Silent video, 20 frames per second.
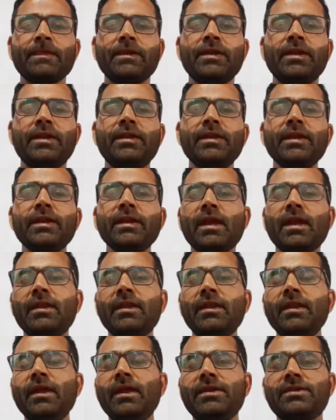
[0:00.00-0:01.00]
Dear
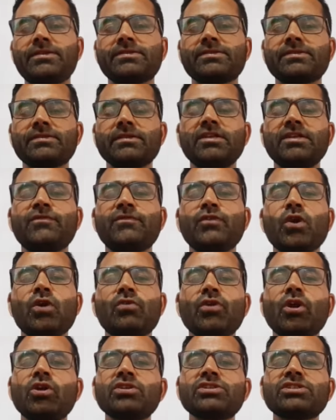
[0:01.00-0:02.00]
candidates, if you have
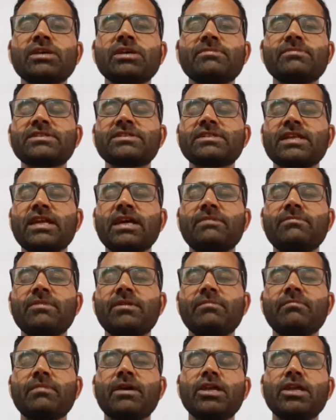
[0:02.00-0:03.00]
not
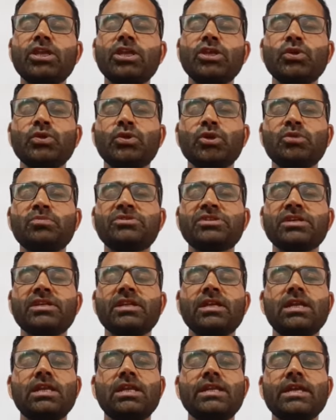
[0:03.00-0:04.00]
subscribed my YouTube
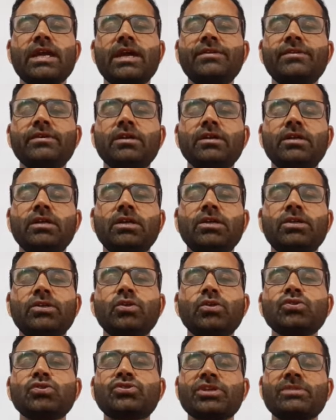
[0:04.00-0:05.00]
channel yet,
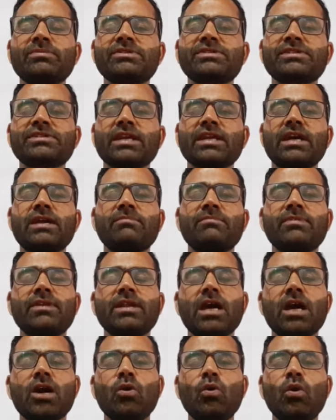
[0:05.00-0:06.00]
do subscribe
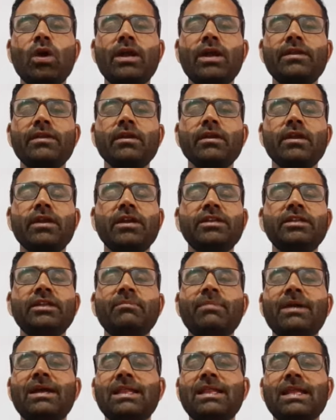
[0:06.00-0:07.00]
now and hit the
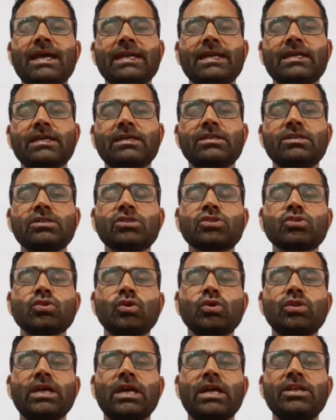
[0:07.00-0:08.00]
bell icon
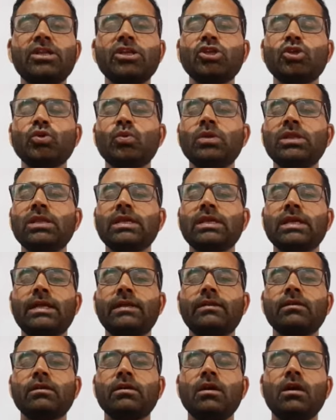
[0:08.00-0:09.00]
so that you will
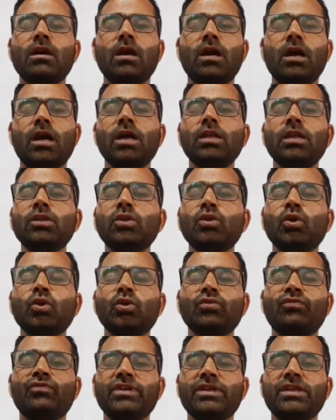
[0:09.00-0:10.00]
get all the
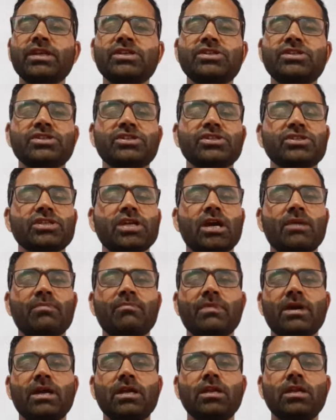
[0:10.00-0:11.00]
notifications of
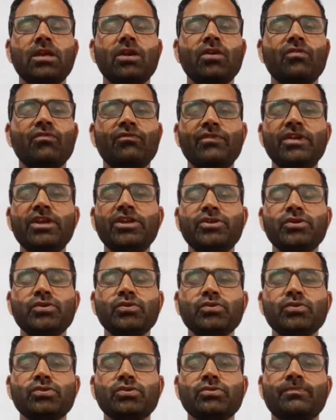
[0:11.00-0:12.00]
my
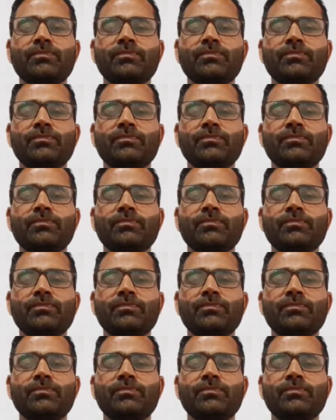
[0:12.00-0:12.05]
videos.